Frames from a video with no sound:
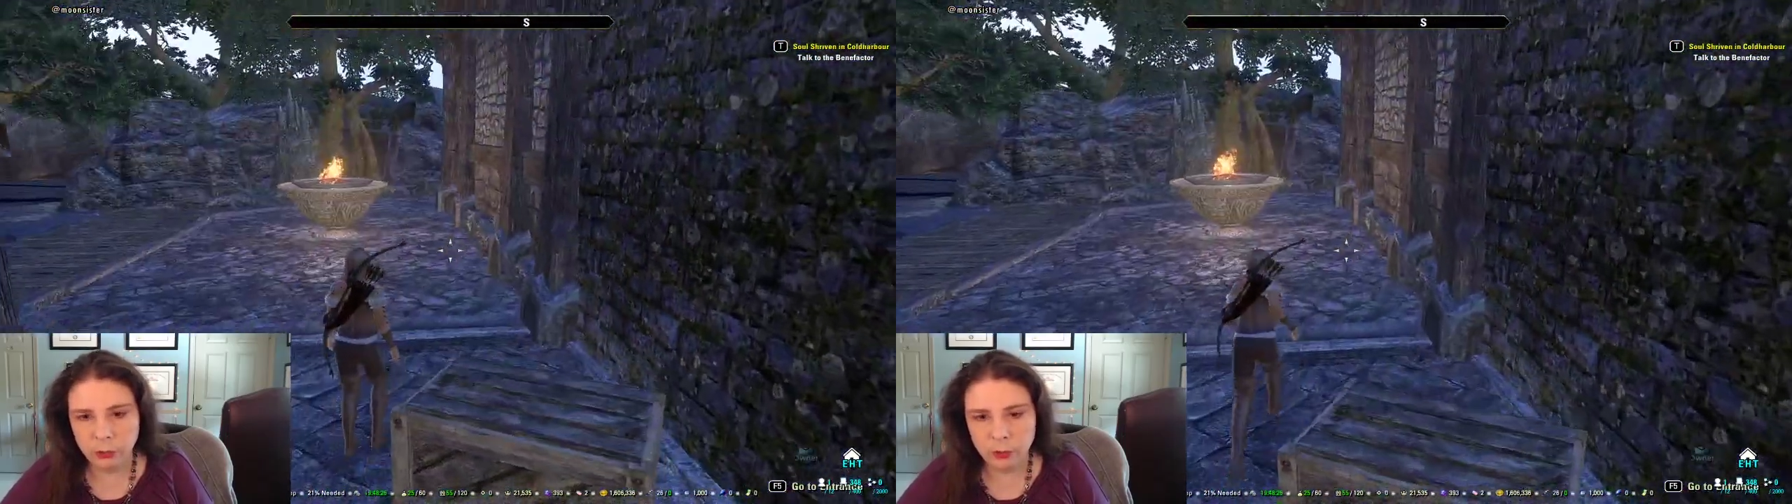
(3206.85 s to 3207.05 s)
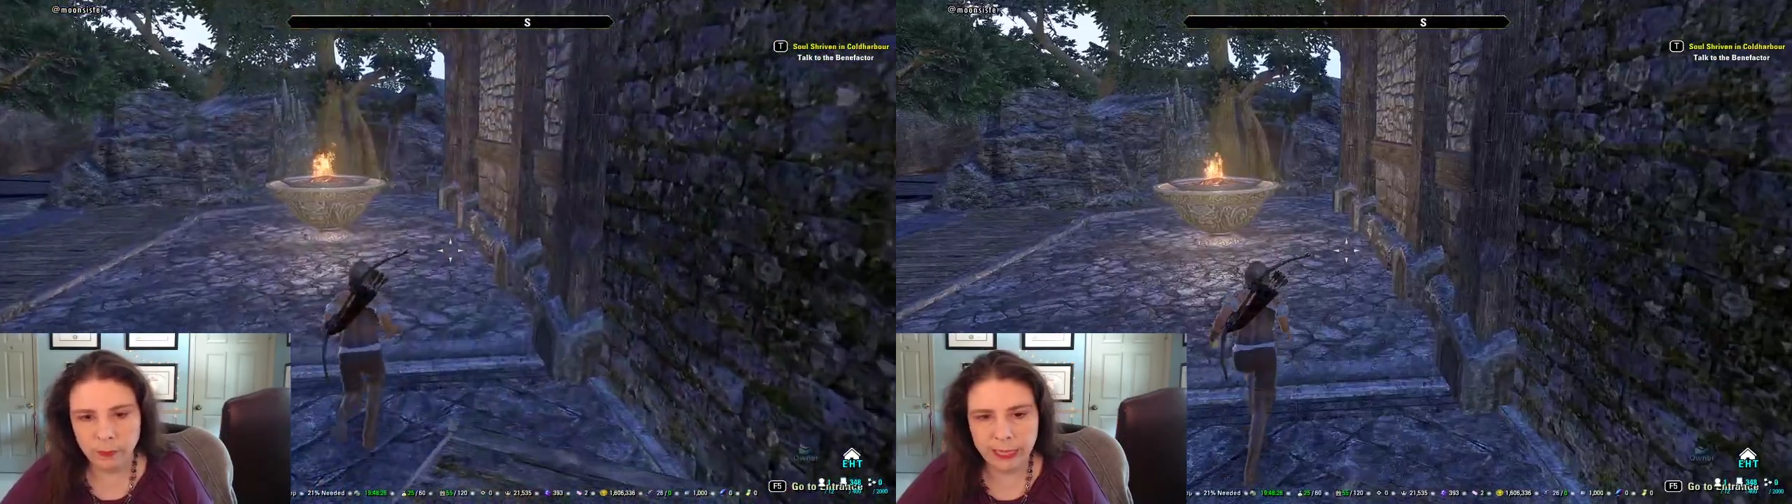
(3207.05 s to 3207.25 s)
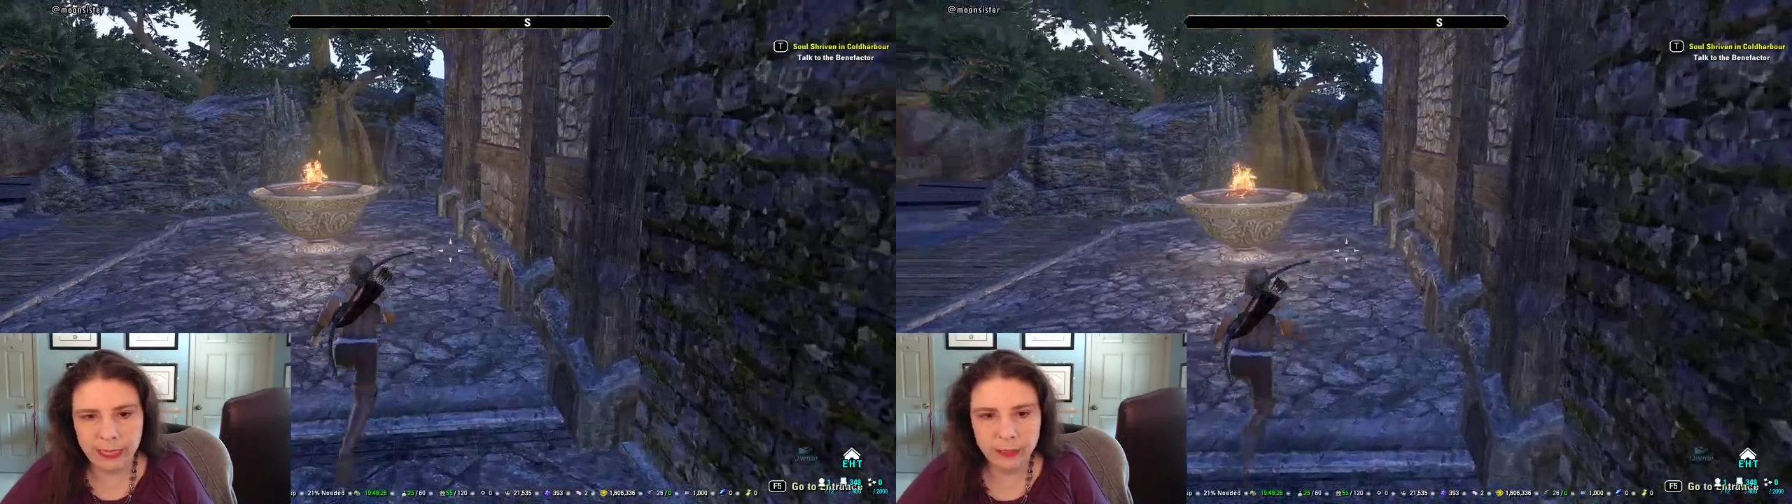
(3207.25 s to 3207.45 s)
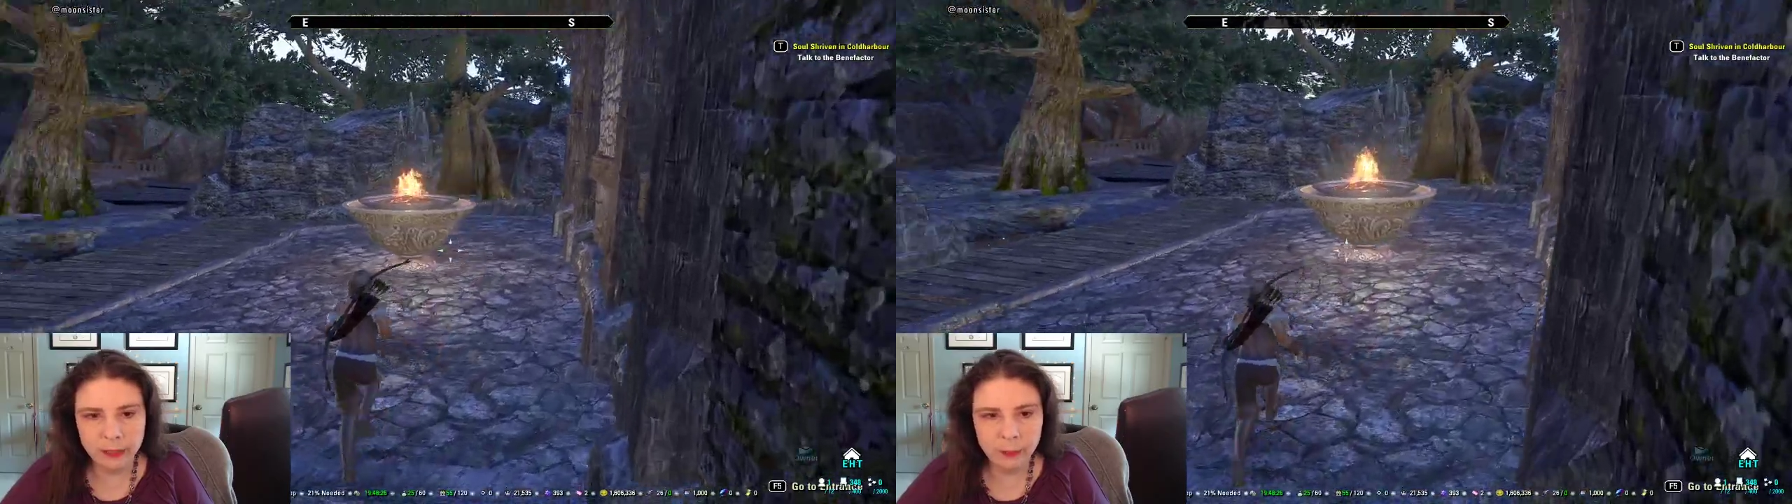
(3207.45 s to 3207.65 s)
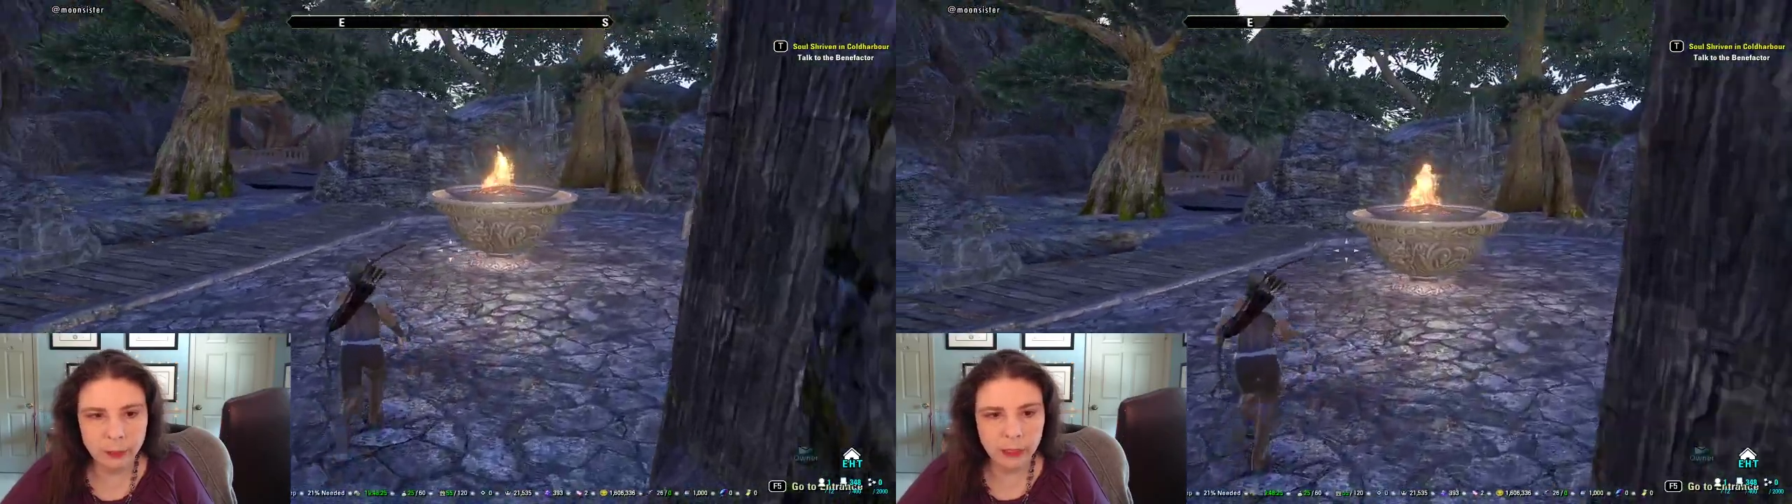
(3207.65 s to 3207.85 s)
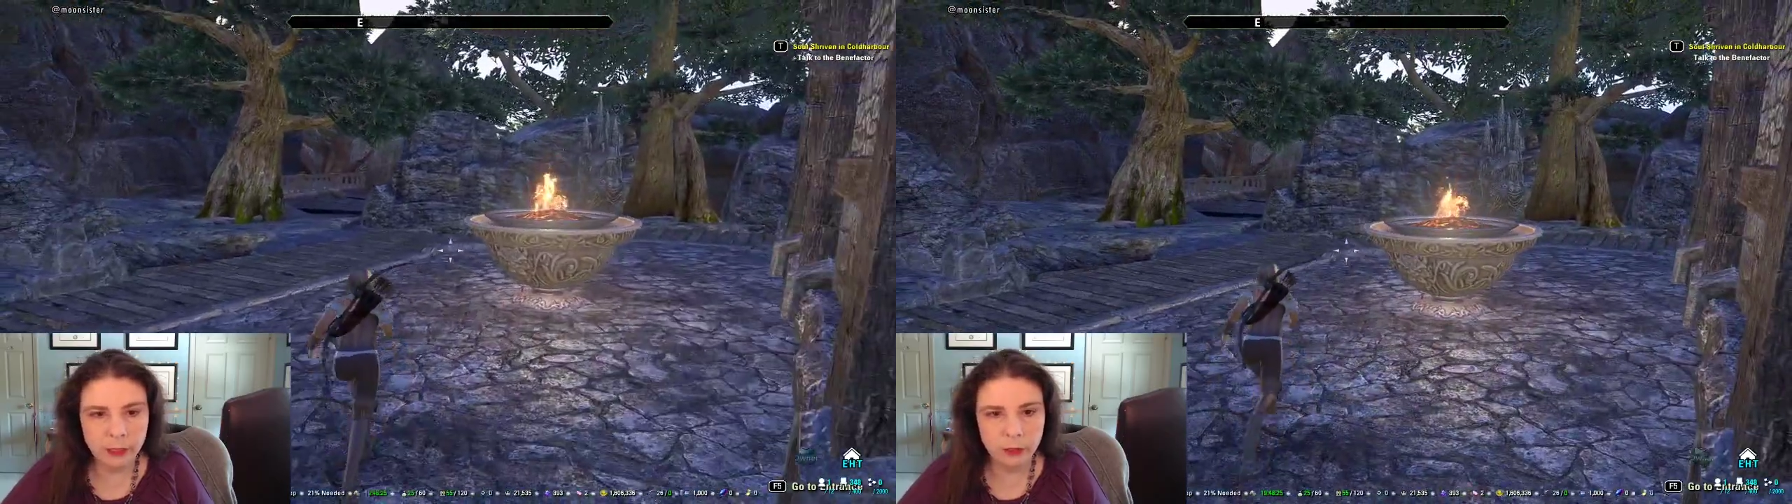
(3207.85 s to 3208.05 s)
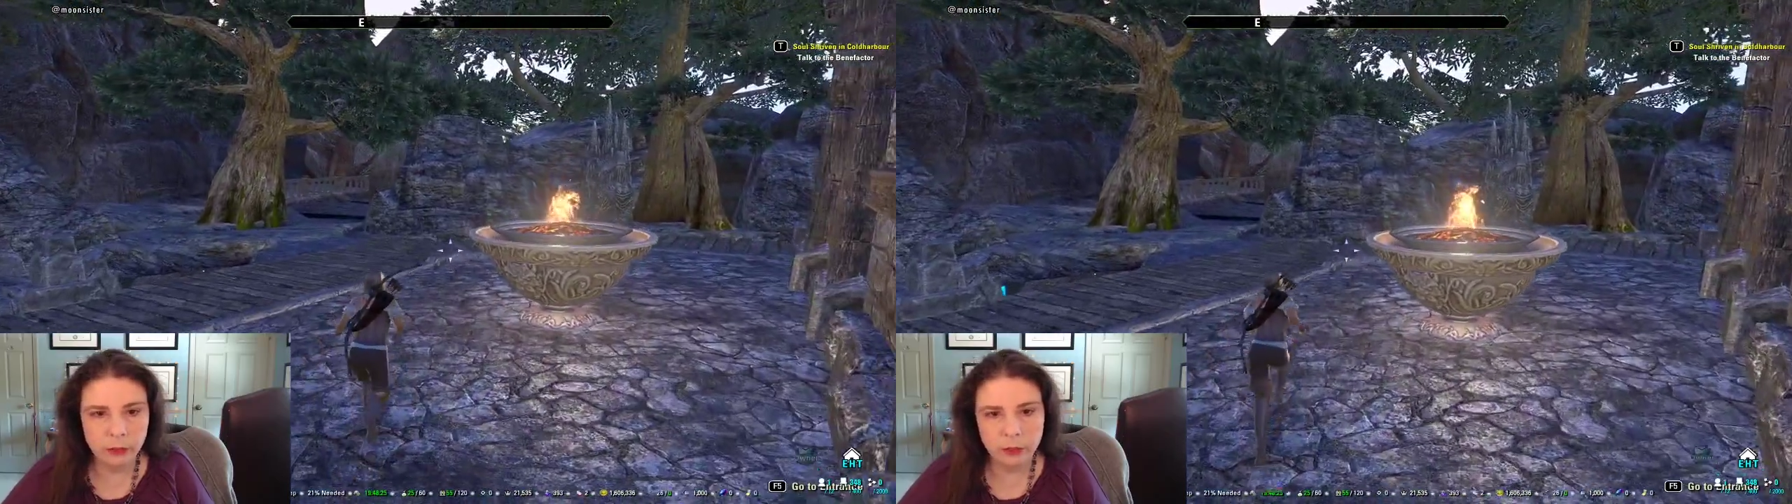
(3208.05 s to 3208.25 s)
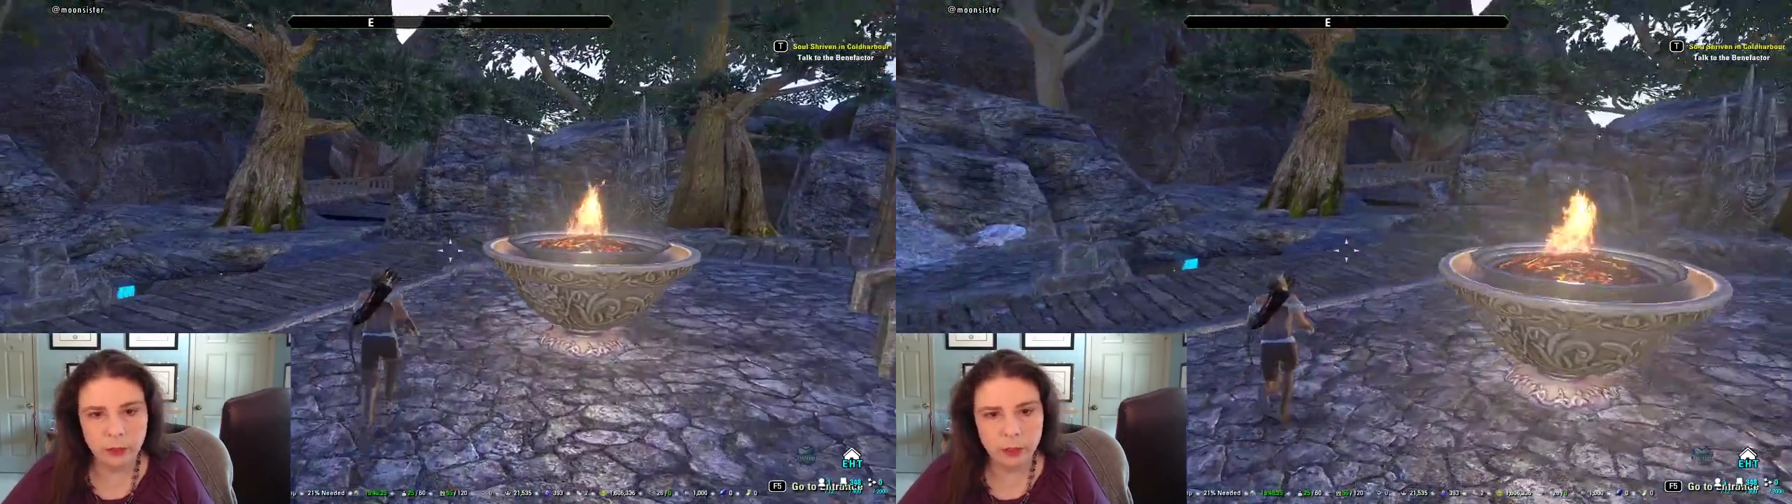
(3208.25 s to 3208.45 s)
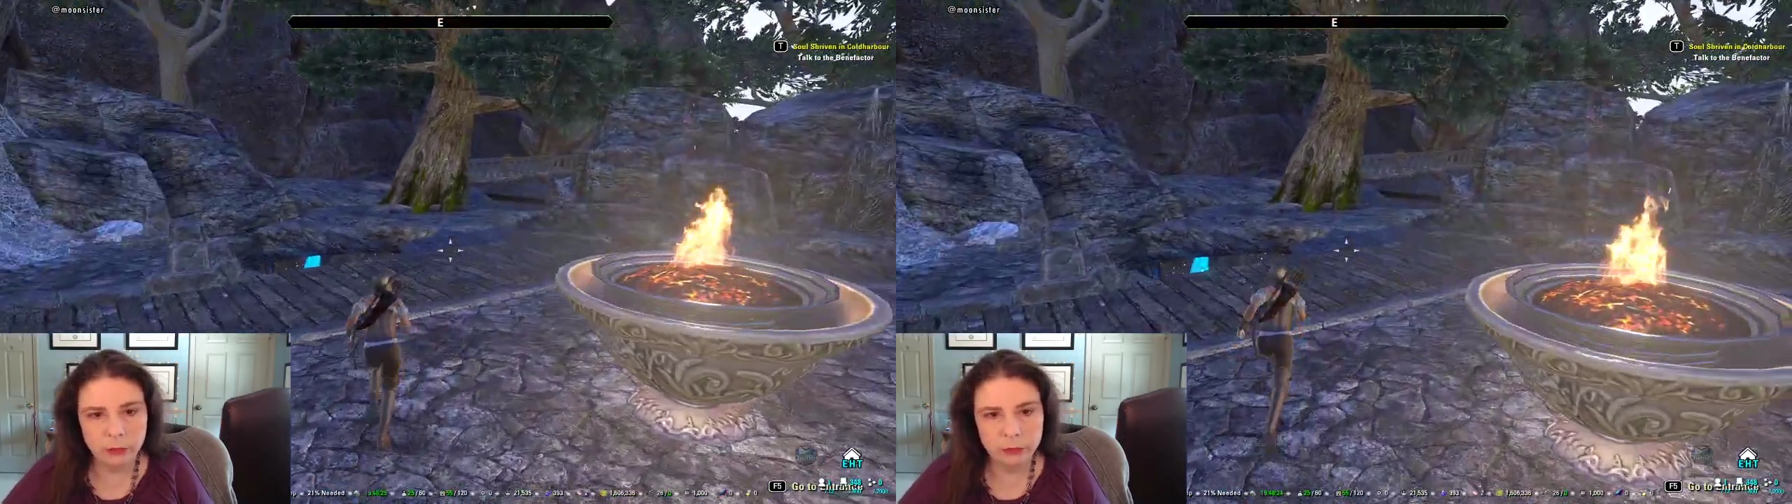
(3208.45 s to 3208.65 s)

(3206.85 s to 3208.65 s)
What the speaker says: the back, but they closed it off.